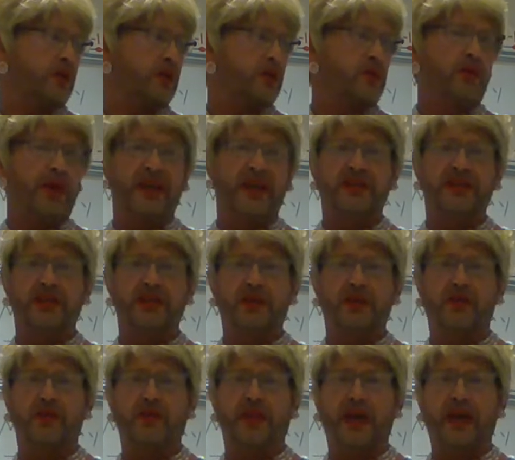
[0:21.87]
resting
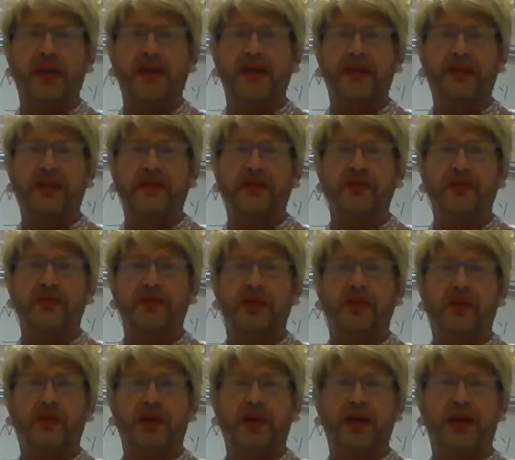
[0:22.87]
over that deal.
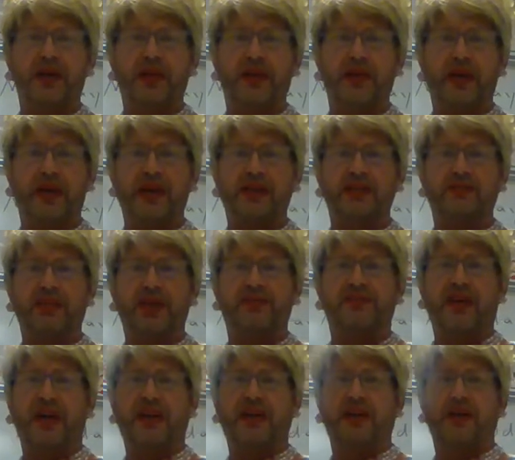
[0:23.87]
So he asked me if
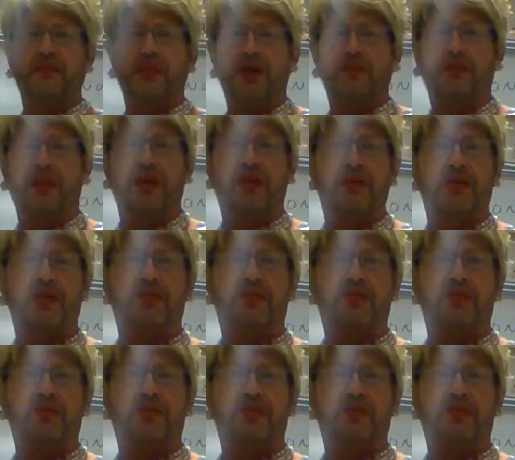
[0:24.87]
I could come up here and